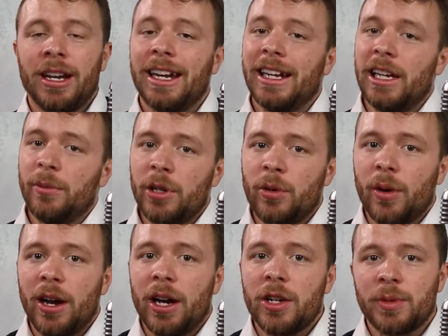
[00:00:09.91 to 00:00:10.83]
and it
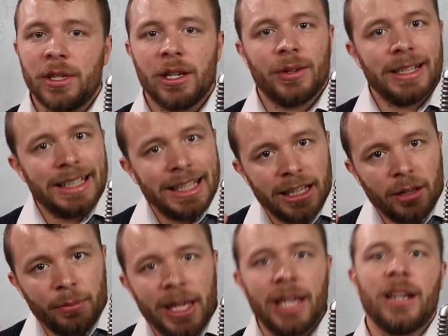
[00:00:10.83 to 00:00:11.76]
requires we know a
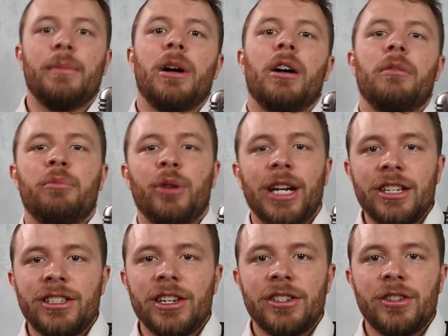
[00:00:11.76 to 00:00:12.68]
little bit about
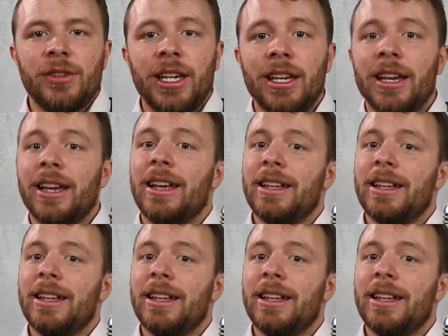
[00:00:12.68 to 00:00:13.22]
British history,